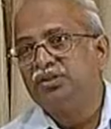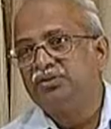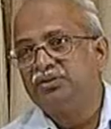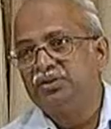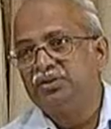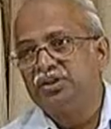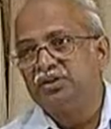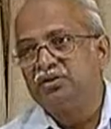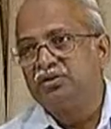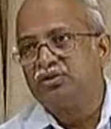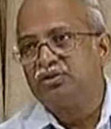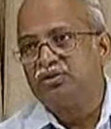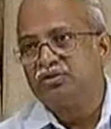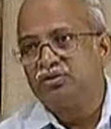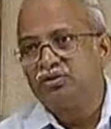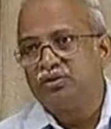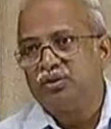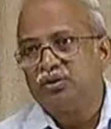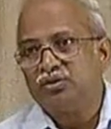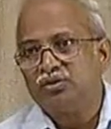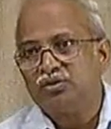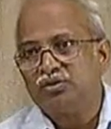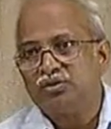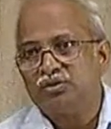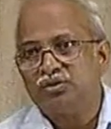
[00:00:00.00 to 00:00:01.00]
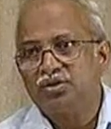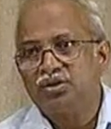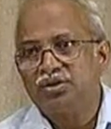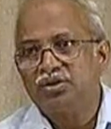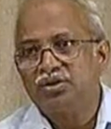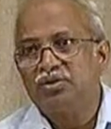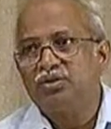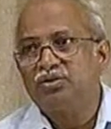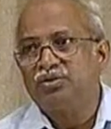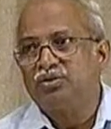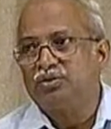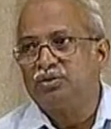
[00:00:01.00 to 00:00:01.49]
you are not loading
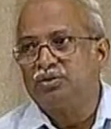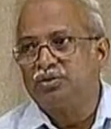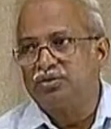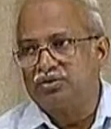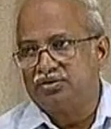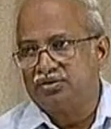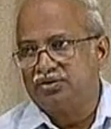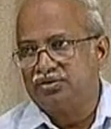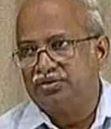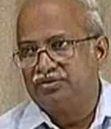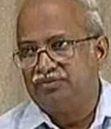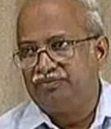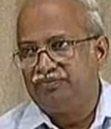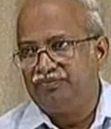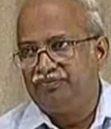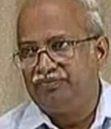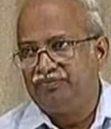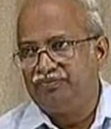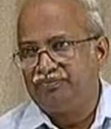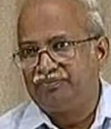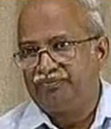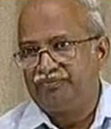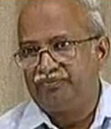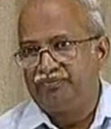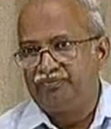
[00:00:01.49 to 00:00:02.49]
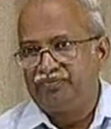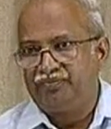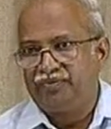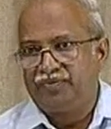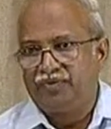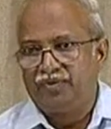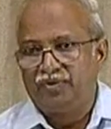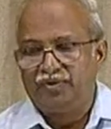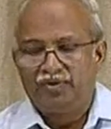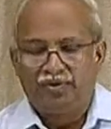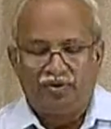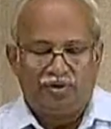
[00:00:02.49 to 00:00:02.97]
all the holes.
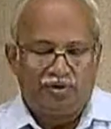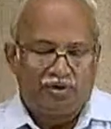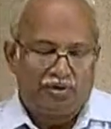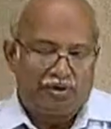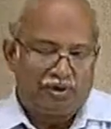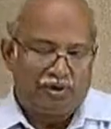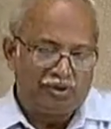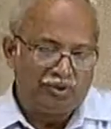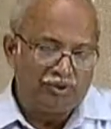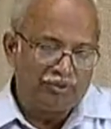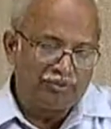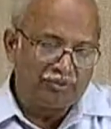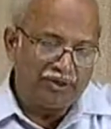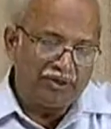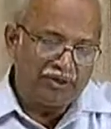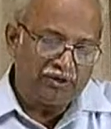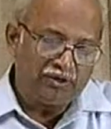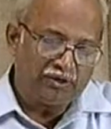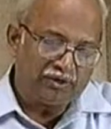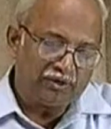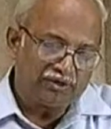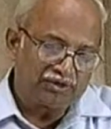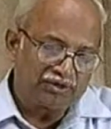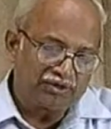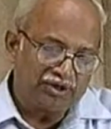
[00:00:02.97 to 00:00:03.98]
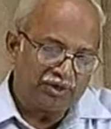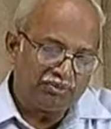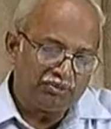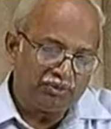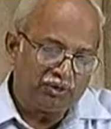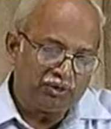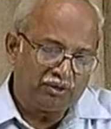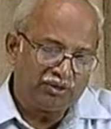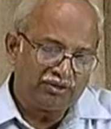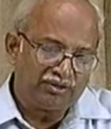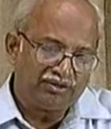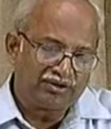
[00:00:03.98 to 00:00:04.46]
You may load some
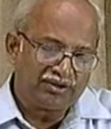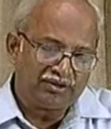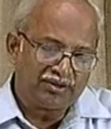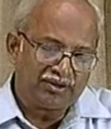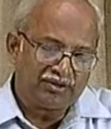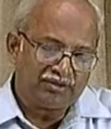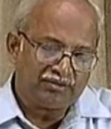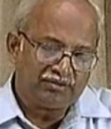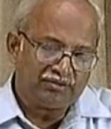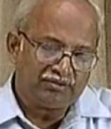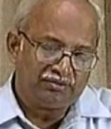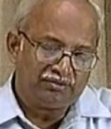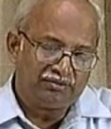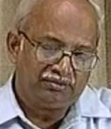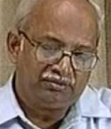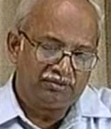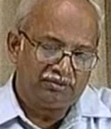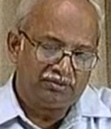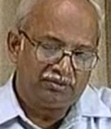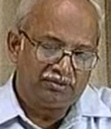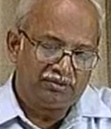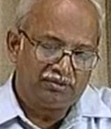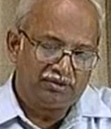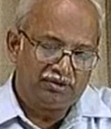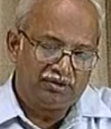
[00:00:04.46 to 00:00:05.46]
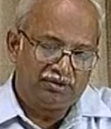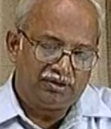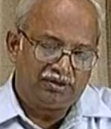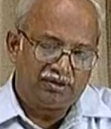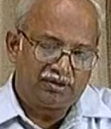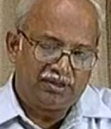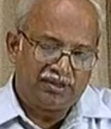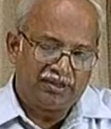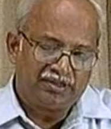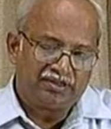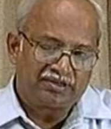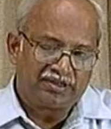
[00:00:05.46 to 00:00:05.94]
holes here.
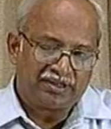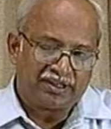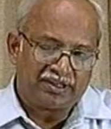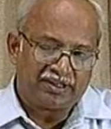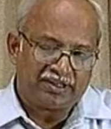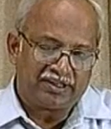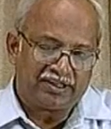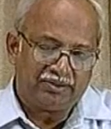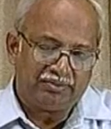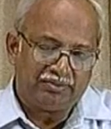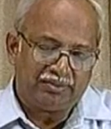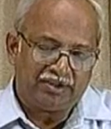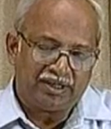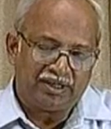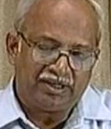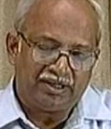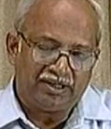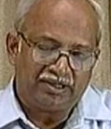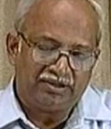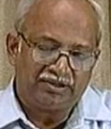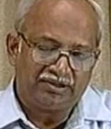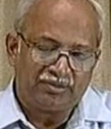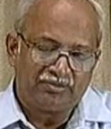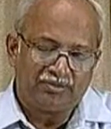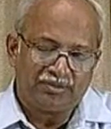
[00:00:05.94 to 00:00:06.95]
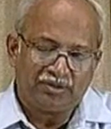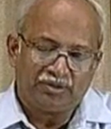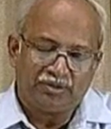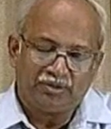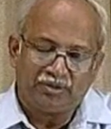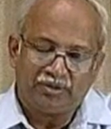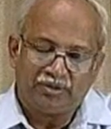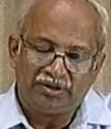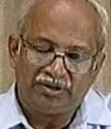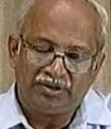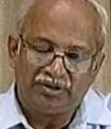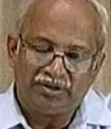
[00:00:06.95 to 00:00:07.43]
Let us take a typical example of
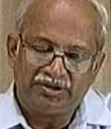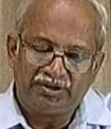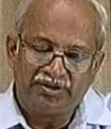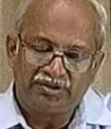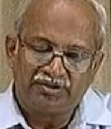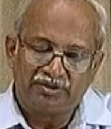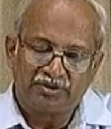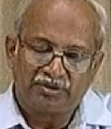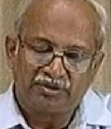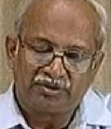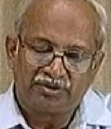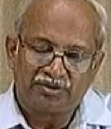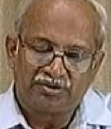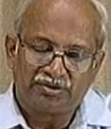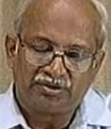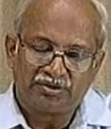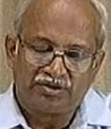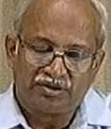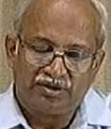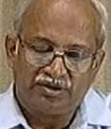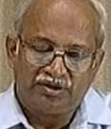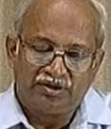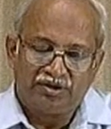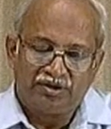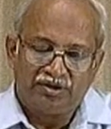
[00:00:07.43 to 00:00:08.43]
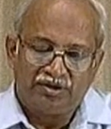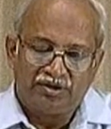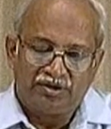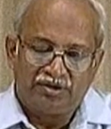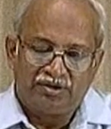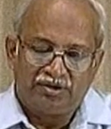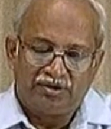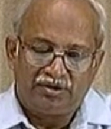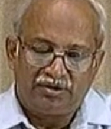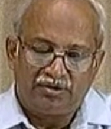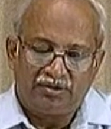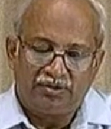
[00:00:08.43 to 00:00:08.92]
holding these holes
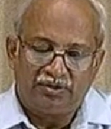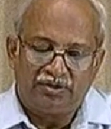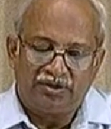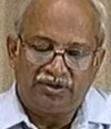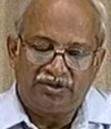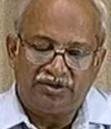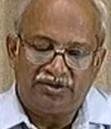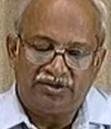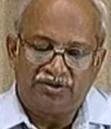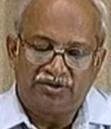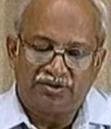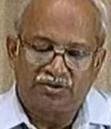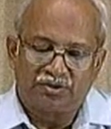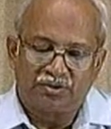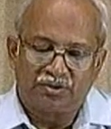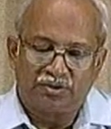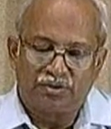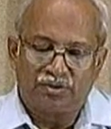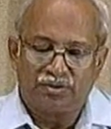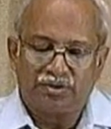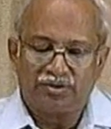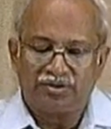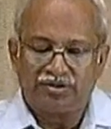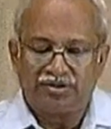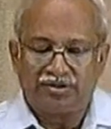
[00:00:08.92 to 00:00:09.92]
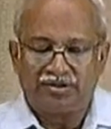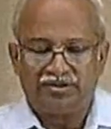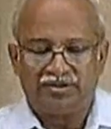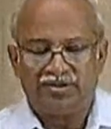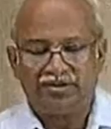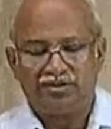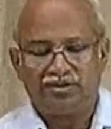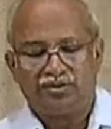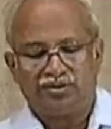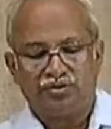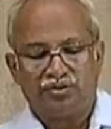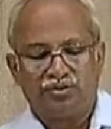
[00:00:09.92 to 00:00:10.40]
loading these two holes and
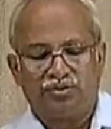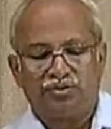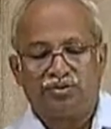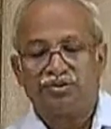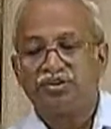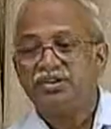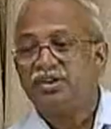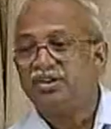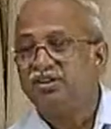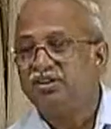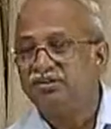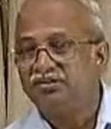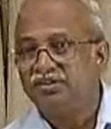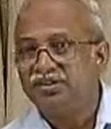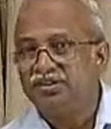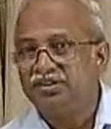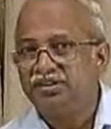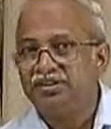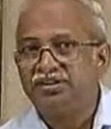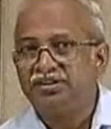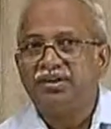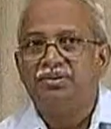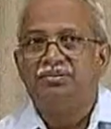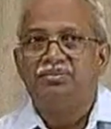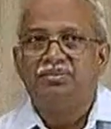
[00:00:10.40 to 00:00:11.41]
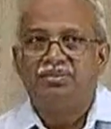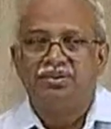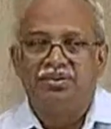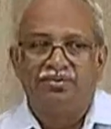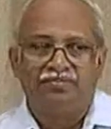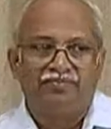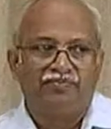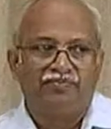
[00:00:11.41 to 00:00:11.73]
these two holes and leaving this empty.